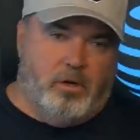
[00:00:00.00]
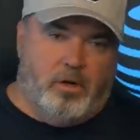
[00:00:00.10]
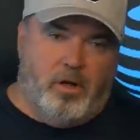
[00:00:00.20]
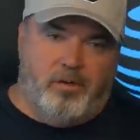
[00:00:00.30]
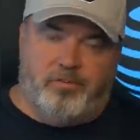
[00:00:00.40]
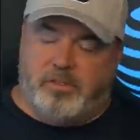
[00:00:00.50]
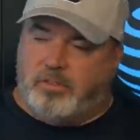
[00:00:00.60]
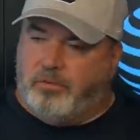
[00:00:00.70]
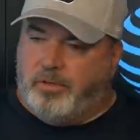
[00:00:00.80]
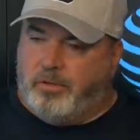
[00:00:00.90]
on
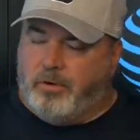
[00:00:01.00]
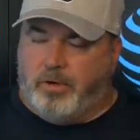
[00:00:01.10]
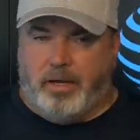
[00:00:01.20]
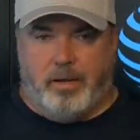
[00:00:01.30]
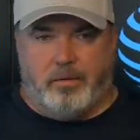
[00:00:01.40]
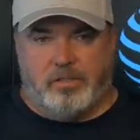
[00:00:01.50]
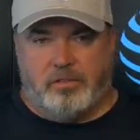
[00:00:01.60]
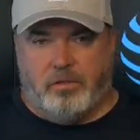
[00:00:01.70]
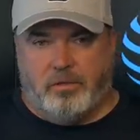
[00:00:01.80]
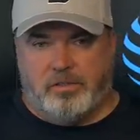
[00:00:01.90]
offense in the return game
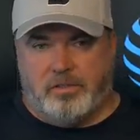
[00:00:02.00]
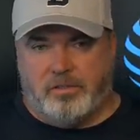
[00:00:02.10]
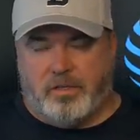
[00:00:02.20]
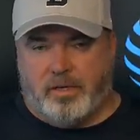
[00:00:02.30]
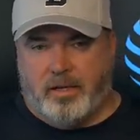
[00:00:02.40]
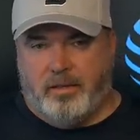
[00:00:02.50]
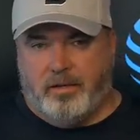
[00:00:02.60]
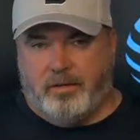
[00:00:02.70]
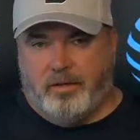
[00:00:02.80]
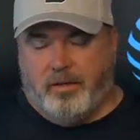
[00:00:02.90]
because you know it's just like
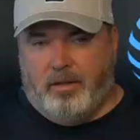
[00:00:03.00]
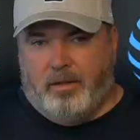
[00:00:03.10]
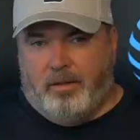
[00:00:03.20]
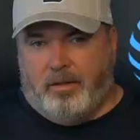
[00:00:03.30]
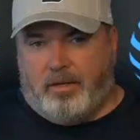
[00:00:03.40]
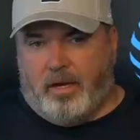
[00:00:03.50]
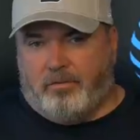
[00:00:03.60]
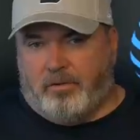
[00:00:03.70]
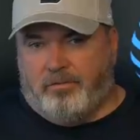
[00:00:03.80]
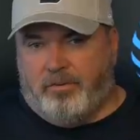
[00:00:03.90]
anything. The
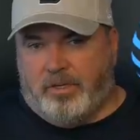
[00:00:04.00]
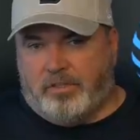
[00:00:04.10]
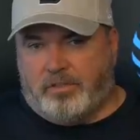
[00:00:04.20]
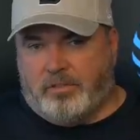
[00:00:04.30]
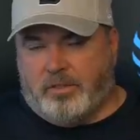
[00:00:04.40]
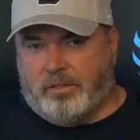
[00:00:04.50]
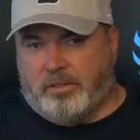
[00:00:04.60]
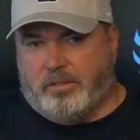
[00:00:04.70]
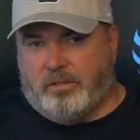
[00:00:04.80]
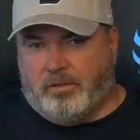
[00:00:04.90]
cover and finish,
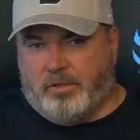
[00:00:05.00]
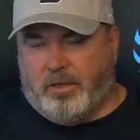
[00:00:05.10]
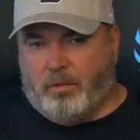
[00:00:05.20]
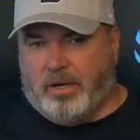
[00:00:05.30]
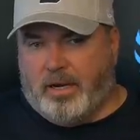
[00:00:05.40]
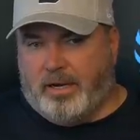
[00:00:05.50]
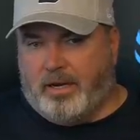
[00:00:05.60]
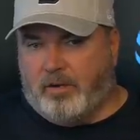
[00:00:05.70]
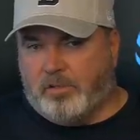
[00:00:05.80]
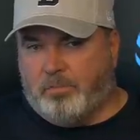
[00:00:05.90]
uh, you know, you got one guy that
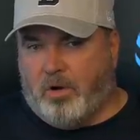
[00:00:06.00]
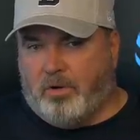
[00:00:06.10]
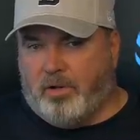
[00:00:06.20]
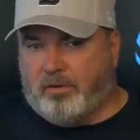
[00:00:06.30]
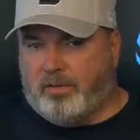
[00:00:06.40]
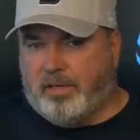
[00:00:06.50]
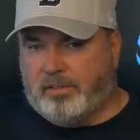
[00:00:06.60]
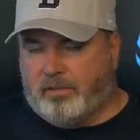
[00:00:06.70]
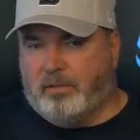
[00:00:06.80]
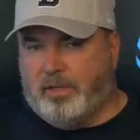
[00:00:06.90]
carries the ball, the other
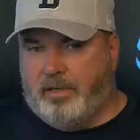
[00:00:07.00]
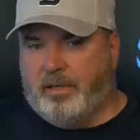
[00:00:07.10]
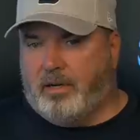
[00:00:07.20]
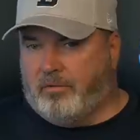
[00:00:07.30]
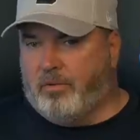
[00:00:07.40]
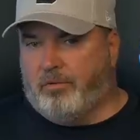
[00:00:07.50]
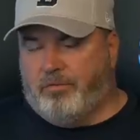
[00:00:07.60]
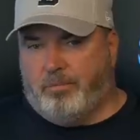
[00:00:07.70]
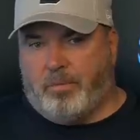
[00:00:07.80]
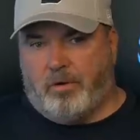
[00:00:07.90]
ten they need to cover the
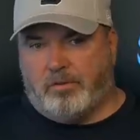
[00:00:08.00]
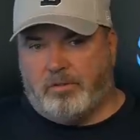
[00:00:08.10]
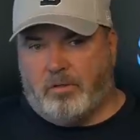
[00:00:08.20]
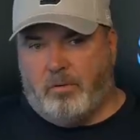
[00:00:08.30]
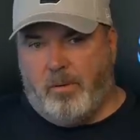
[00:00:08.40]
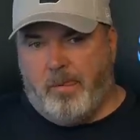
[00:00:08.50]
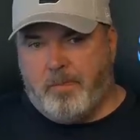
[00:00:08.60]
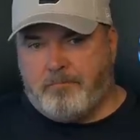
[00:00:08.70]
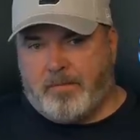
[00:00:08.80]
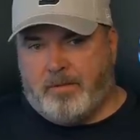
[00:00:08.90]
football. So
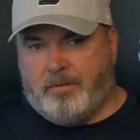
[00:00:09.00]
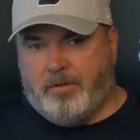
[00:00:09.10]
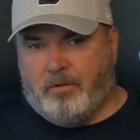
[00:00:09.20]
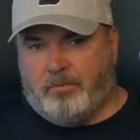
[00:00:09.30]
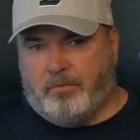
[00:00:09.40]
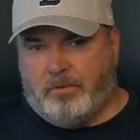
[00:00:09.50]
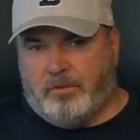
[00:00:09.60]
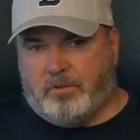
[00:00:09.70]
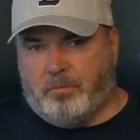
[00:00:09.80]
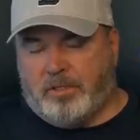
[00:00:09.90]
um, you know,
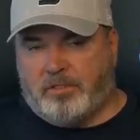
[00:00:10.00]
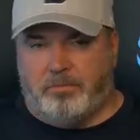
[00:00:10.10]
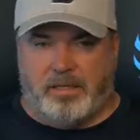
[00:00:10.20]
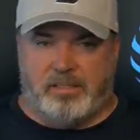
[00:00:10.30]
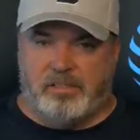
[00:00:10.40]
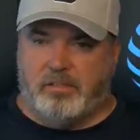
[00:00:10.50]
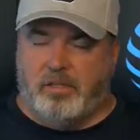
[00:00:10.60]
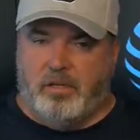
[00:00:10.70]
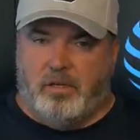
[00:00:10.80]
so much about this